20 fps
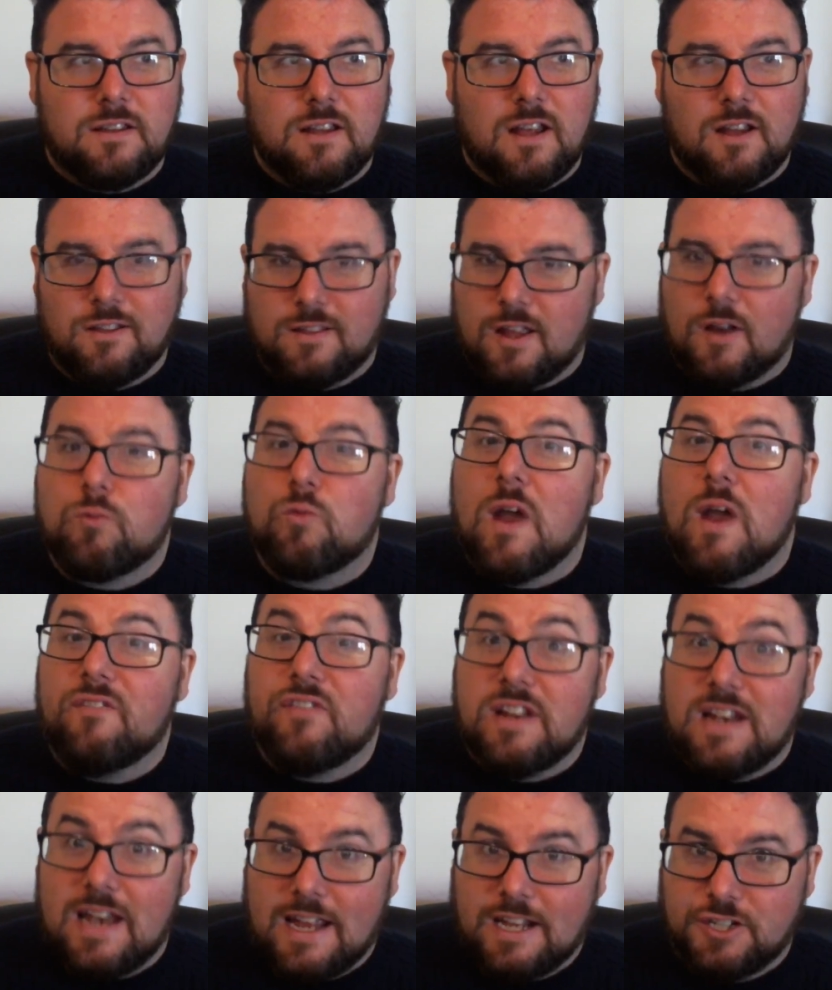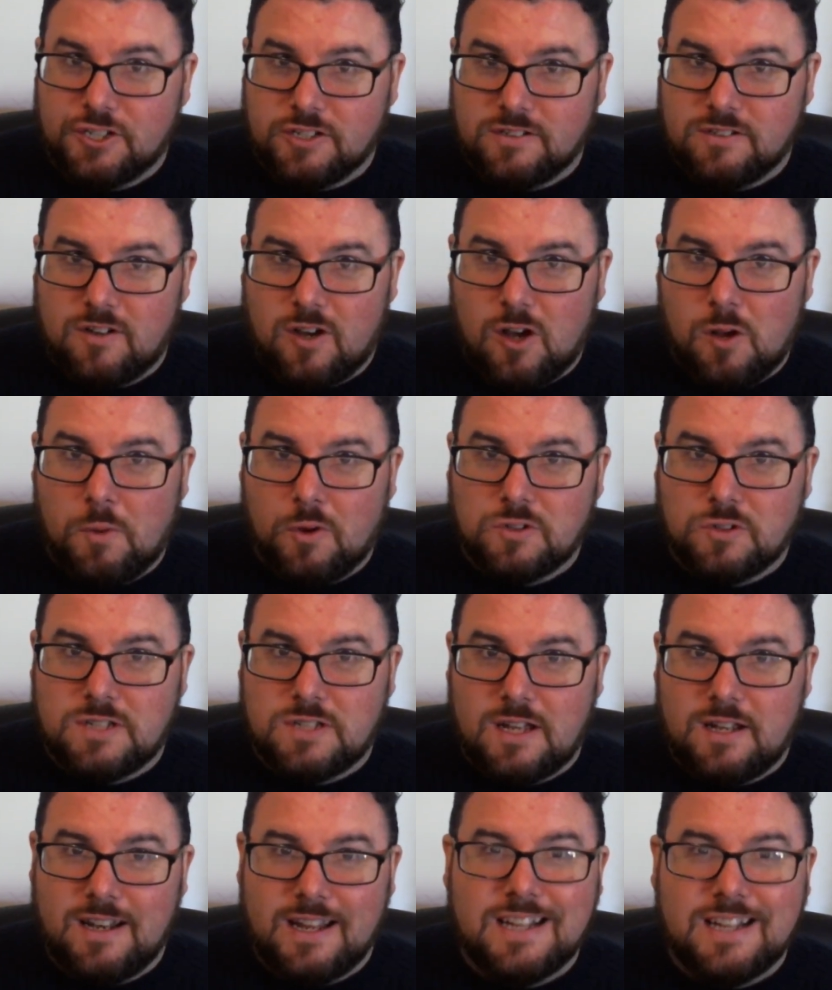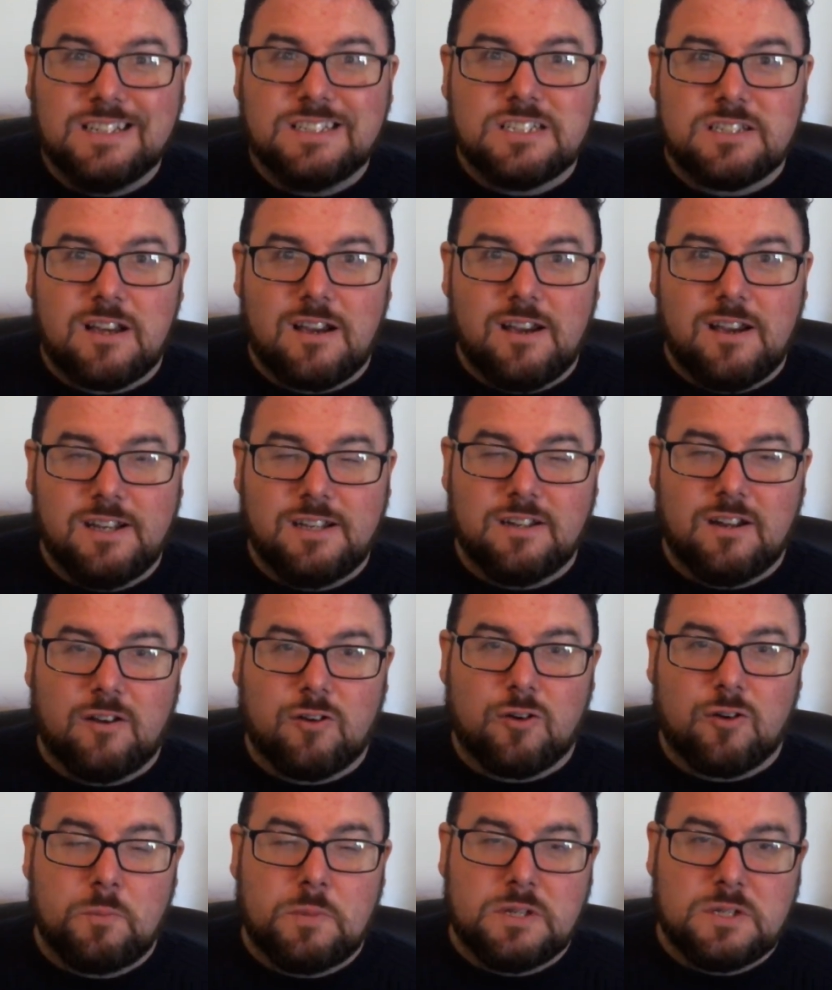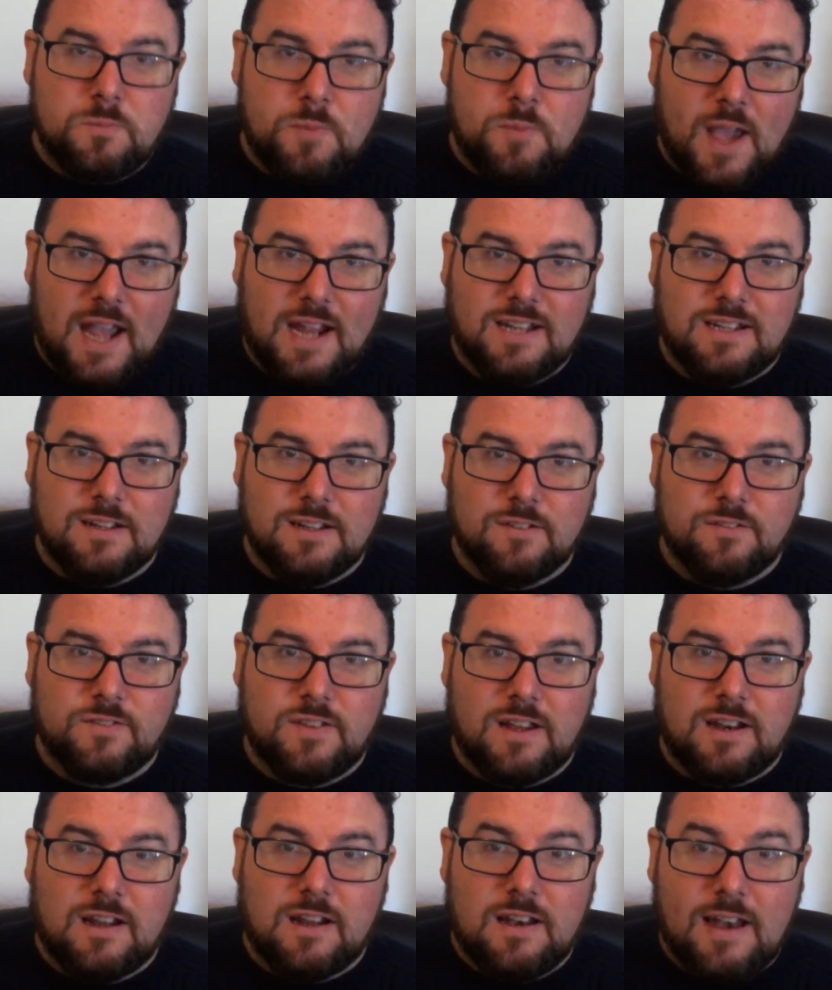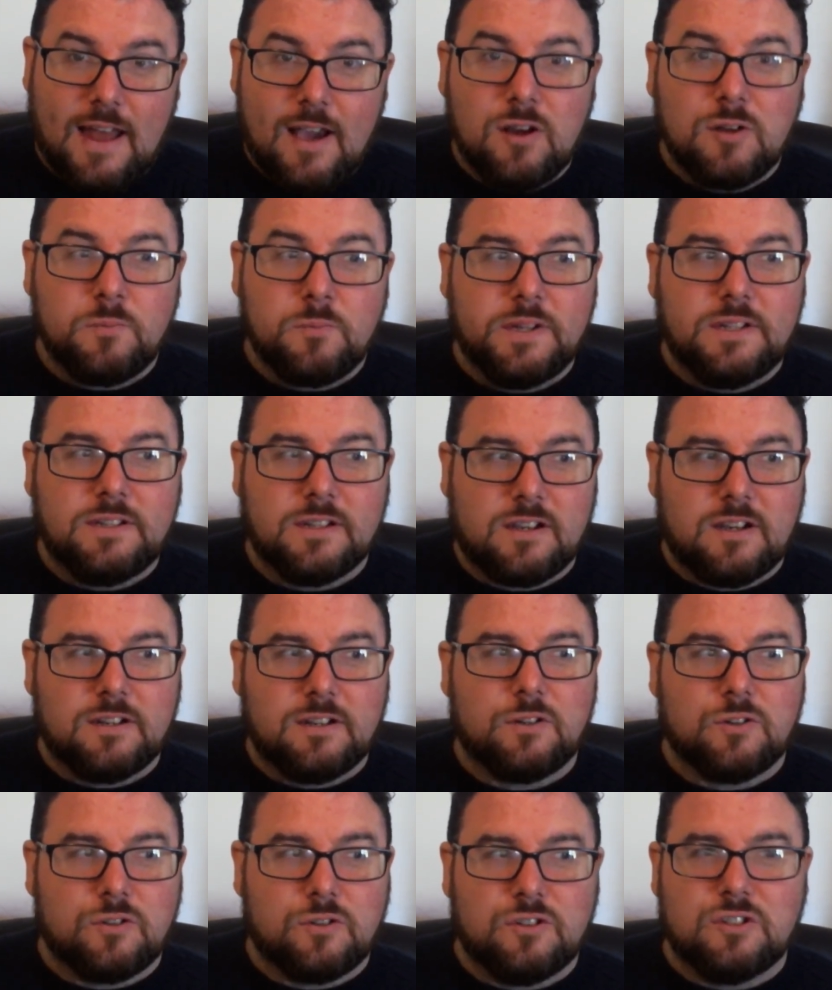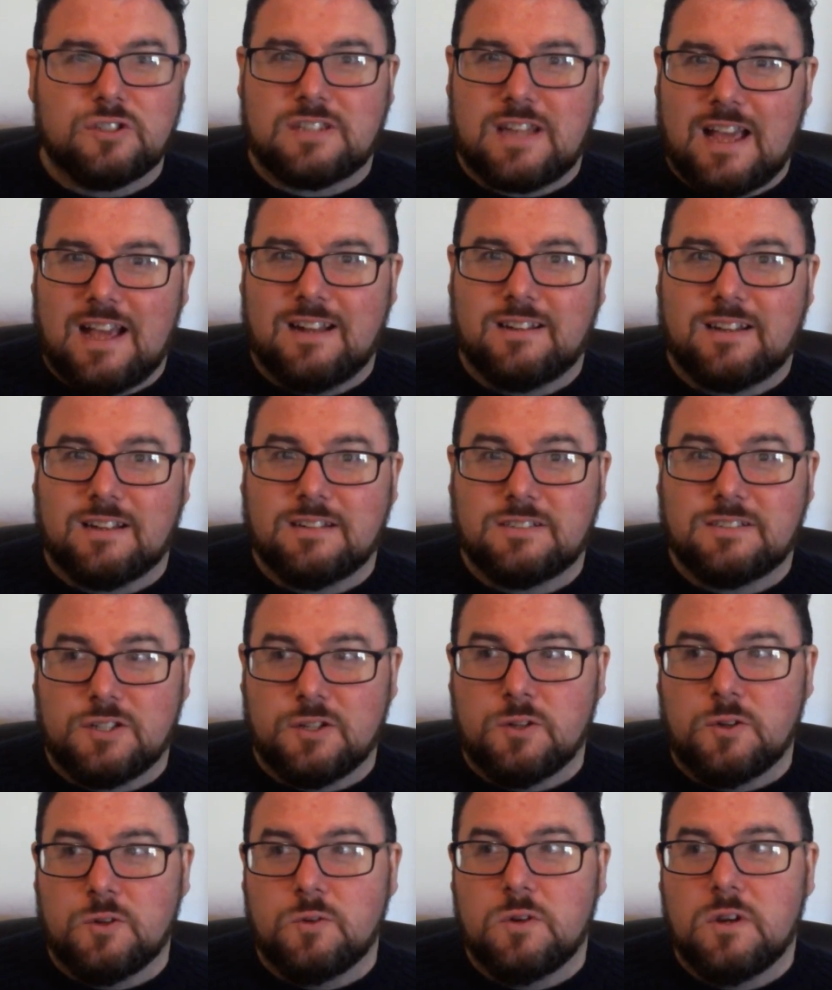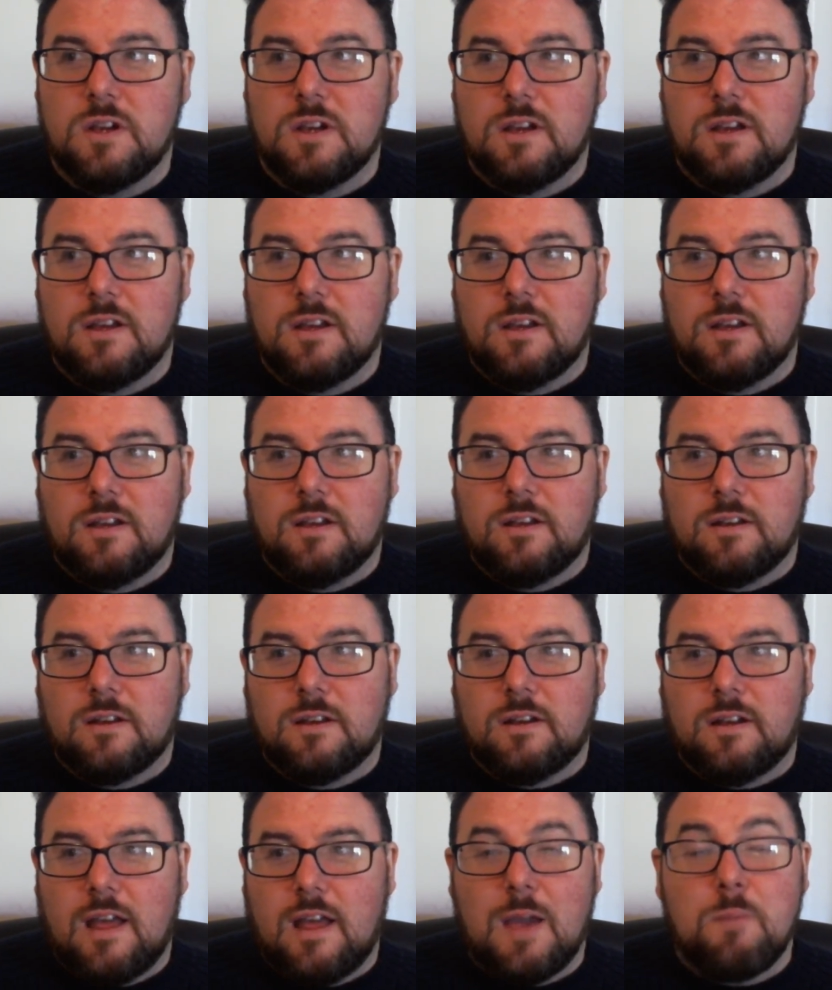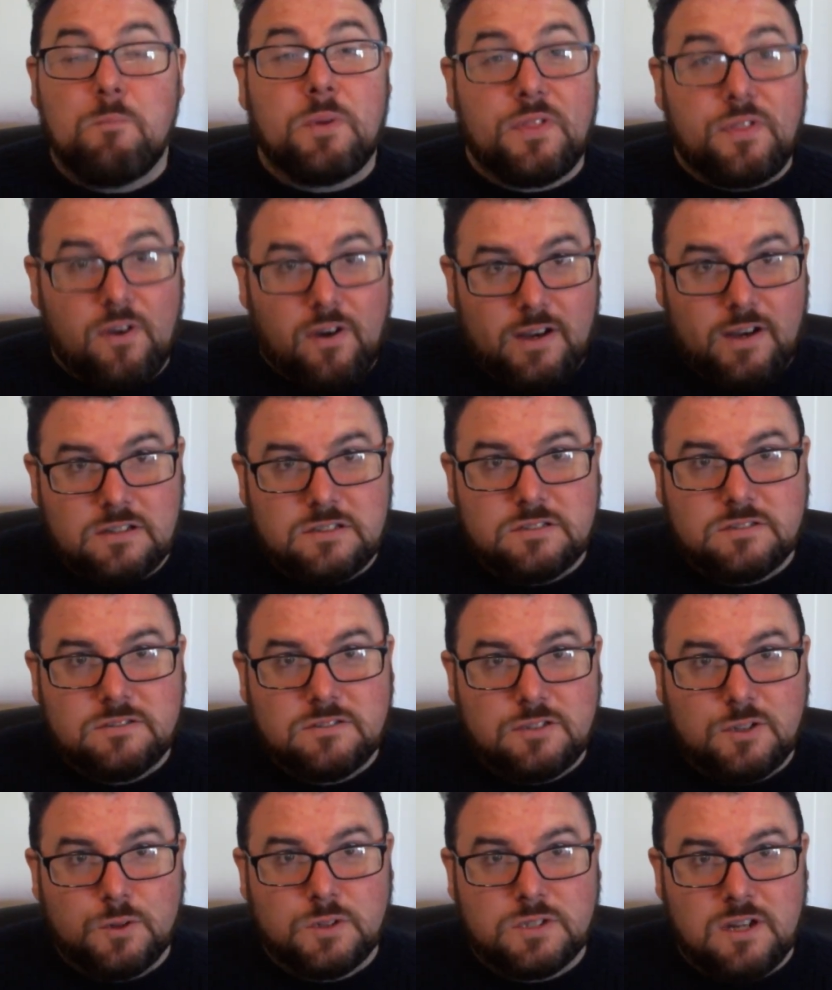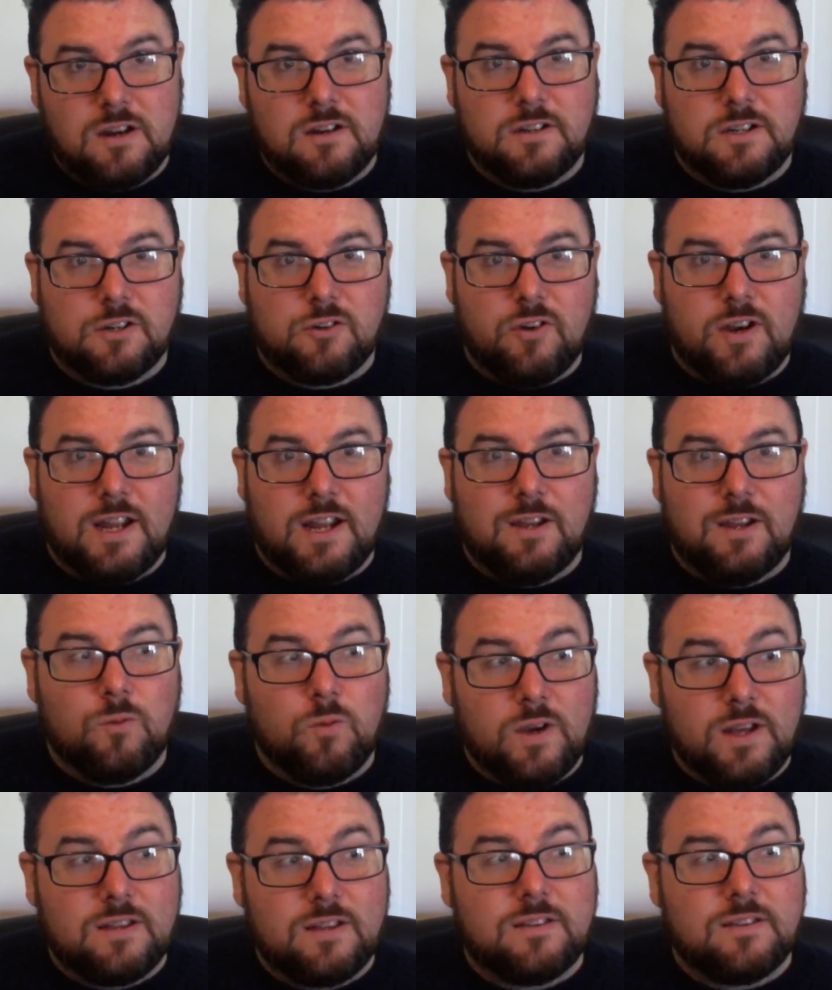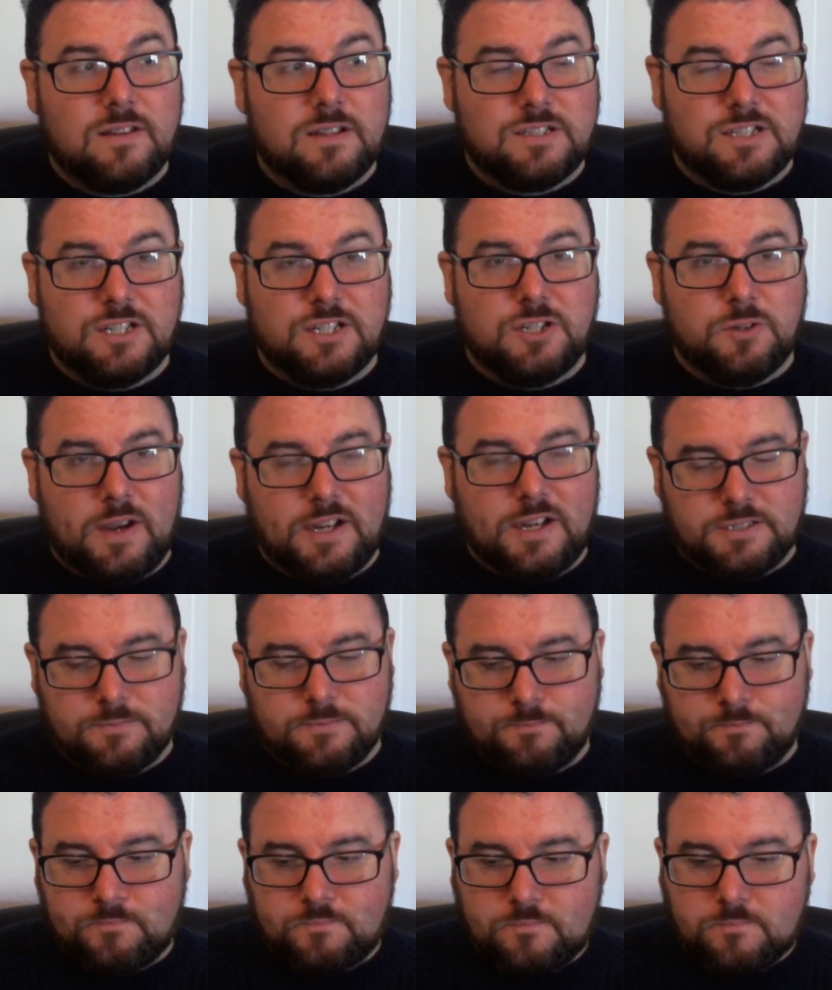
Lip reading: a revelation, almost an insight or a perspective that allowed me to kind of understand and to empathize to a certain degree with the situation.